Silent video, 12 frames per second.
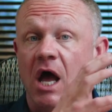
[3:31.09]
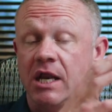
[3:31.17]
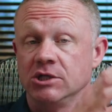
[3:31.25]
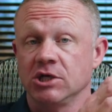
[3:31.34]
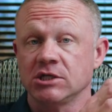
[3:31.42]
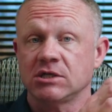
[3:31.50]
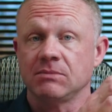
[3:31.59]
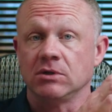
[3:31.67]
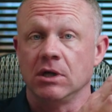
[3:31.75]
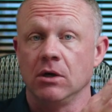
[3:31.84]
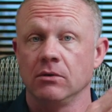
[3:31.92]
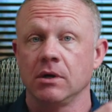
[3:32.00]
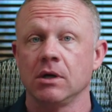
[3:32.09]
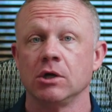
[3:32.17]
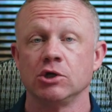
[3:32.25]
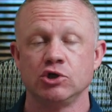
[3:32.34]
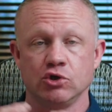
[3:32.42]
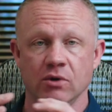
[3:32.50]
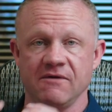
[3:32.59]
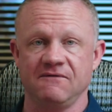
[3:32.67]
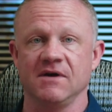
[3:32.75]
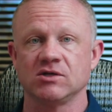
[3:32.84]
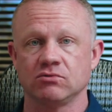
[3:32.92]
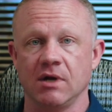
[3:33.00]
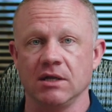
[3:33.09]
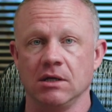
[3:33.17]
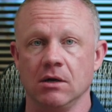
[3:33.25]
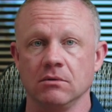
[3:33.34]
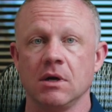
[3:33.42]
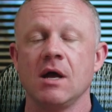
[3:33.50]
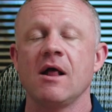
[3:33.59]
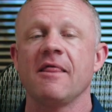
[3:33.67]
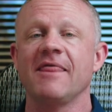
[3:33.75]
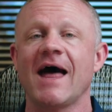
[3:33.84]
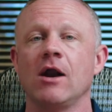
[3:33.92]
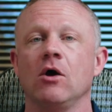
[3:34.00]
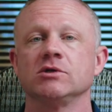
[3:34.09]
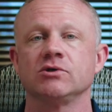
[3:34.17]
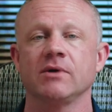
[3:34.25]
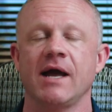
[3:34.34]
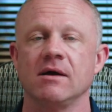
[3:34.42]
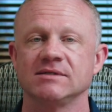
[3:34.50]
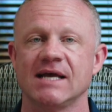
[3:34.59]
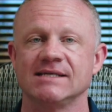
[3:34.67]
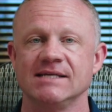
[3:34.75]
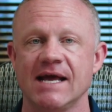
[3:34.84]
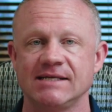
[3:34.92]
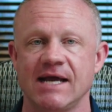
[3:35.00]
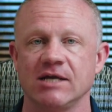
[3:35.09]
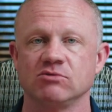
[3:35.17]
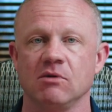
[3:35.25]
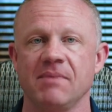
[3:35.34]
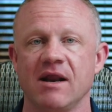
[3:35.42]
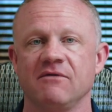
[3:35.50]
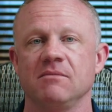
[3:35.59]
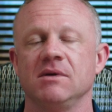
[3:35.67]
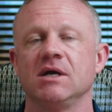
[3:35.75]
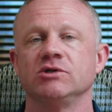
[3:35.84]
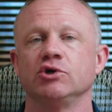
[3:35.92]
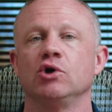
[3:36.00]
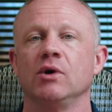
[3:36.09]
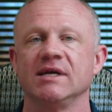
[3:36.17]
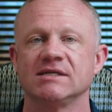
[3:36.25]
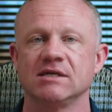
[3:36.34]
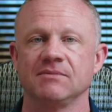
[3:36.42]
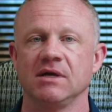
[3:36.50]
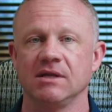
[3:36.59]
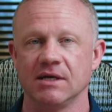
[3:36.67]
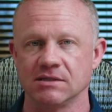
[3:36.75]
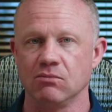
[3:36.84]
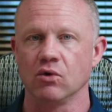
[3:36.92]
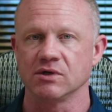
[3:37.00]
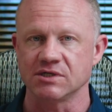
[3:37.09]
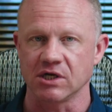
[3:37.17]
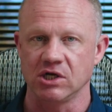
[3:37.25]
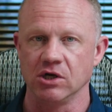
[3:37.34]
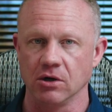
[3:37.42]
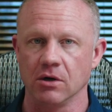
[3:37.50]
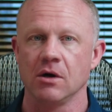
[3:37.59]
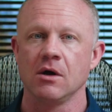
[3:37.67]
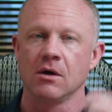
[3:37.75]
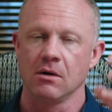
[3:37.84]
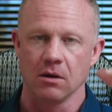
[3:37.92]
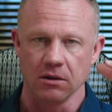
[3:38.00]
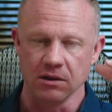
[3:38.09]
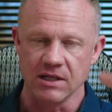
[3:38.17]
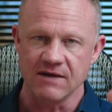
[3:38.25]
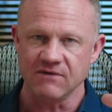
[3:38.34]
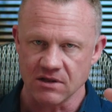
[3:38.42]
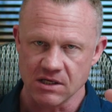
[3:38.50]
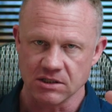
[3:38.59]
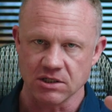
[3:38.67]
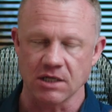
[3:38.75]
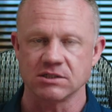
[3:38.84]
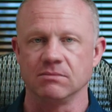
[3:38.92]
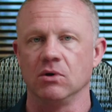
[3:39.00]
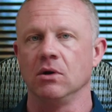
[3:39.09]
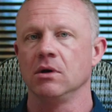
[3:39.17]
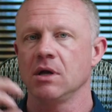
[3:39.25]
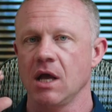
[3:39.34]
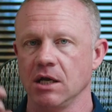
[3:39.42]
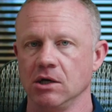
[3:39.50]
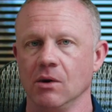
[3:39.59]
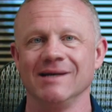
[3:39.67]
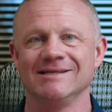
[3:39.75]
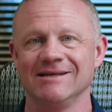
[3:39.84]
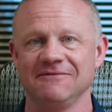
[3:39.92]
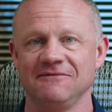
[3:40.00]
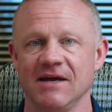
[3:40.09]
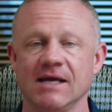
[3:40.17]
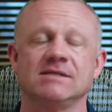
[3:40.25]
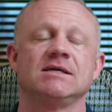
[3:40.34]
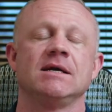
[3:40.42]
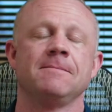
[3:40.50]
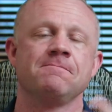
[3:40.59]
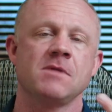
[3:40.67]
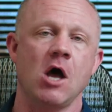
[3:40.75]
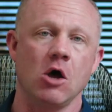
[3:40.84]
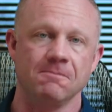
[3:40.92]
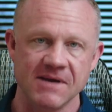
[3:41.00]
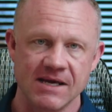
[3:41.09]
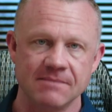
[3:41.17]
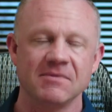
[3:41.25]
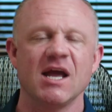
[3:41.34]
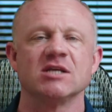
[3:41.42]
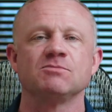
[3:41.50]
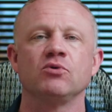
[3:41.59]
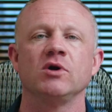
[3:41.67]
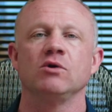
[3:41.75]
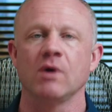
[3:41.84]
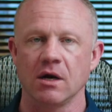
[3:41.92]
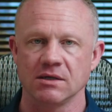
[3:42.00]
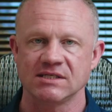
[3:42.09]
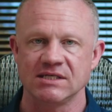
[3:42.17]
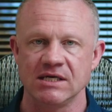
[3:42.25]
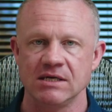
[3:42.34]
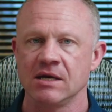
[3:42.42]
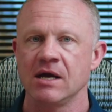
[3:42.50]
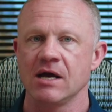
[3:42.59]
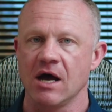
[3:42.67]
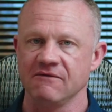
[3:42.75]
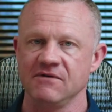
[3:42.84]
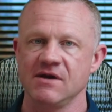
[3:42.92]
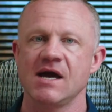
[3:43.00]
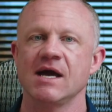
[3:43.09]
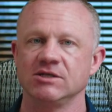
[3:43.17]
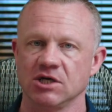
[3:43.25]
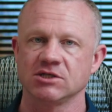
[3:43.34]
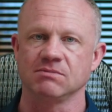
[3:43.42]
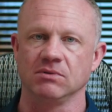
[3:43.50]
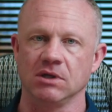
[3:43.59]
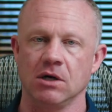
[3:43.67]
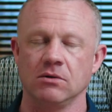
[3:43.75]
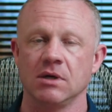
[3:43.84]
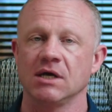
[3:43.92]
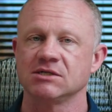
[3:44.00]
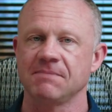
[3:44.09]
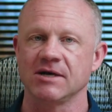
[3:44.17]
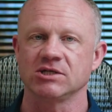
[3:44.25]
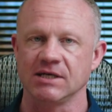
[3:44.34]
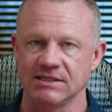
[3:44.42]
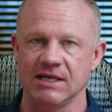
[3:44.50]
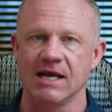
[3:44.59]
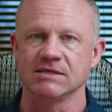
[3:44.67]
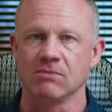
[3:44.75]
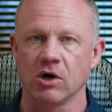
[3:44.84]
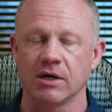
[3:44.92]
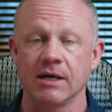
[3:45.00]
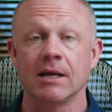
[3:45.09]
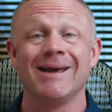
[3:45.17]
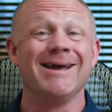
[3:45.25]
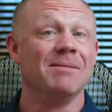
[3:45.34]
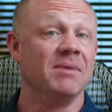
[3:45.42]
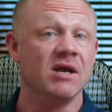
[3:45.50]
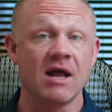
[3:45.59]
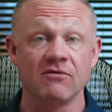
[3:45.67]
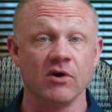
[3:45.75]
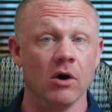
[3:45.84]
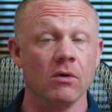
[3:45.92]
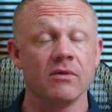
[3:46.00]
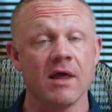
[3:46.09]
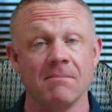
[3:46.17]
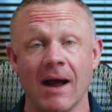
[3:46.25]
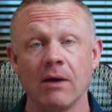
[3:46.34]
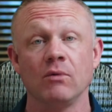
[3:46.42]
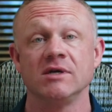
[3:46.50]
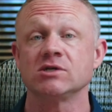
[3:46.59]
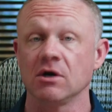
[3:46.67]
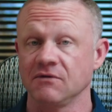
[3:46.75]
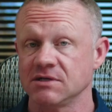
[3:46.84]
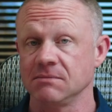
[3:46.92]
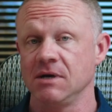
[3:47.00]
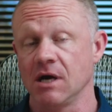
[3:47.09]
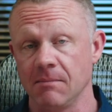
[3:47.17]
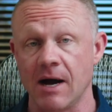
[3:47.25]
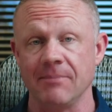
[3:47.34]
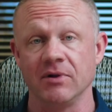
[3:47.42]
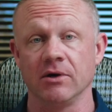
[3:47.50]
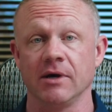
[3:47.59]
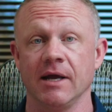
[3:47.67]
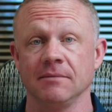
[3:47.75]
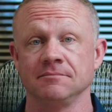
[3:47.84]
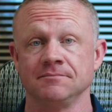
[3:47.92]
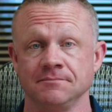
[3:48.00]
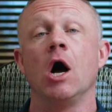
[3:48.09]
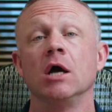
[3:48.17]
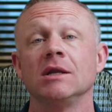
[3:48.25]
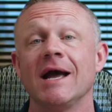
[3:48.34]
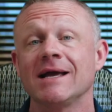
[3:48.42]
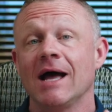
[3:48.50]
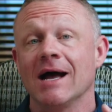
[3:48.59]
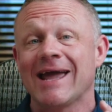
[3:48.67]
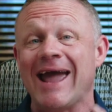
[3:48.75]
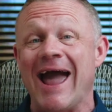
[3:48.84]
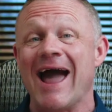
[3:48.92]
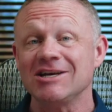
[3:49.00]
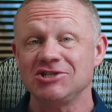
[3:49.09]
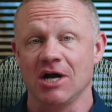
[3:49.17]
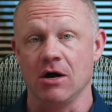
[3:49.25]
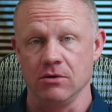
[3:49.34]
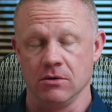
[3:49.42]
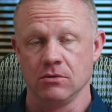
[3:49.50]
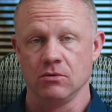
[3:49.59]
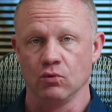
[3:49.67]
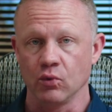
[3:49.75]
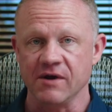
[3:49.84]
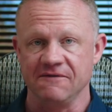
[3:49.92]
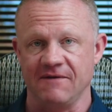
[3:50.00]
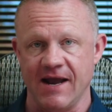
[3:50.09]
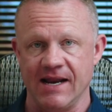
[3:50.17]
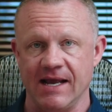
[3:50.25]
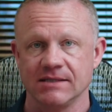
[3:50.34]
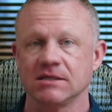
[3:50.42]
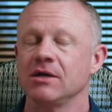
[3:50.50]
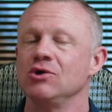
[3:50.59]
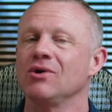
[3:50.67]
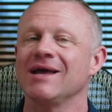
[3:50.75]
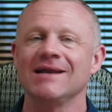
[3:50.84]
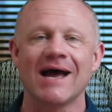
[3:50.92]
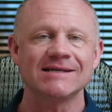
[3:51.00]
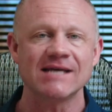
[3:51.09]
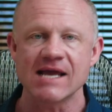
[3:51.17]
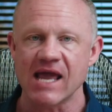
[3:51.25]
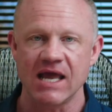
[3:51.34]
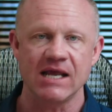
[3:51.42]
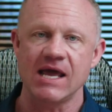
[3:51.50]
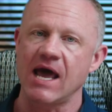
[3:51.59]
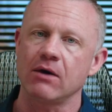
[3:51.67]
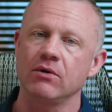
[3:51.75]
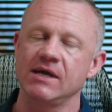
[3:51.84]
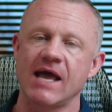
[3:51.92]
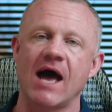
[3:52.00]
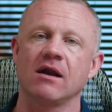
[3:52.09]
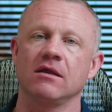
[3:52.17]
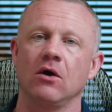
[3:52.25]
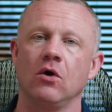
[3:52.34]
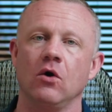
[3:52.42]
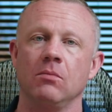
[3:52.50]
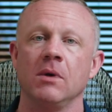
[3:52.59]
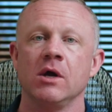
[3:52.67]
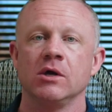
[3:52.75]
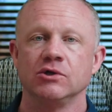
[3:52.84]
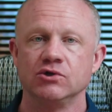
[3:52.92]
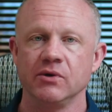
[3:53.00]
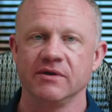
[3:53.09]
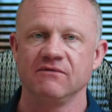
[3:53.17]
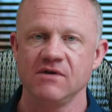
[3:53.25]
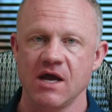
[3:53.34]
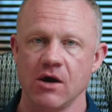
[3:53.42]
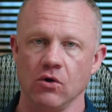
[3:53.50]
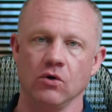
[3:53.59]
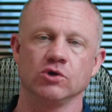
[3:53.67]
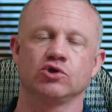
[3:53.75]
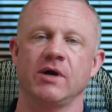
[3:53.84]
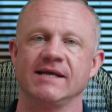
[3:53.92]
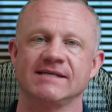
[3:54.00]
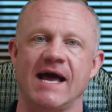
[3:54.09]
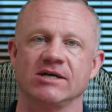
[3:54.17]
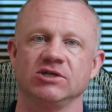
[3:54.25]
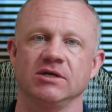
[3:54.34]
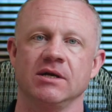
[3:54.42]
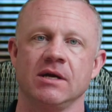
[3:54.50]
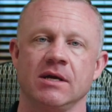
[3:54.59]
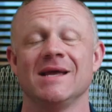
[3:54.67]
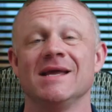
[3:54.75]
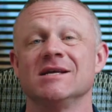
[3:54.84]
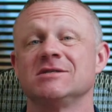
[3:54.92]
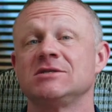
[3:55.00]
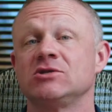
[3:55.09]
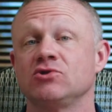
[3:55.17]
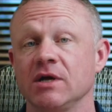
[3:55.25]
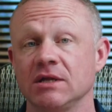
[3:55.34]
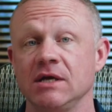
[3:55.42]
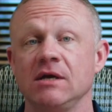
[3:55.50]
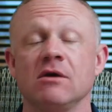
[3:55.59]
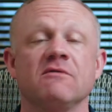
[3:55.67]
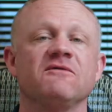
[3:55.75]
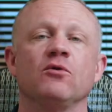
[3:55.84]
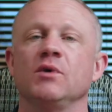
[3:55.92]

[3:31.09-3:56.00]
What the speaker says: an adjustable loan to a fixed rate loan, that also counts as net tangible benefit because you're going to something that is more secure, leaving the adjustable and going to the fixed. Albeit, it's pretty rare to see a VA adjustable loan, especially in today's market, but you never know, they might resurface and become popular again. Unlike a cash out refinance, you cannot take any equity out of the home doing the VA IRRRL transaction. It is strictly for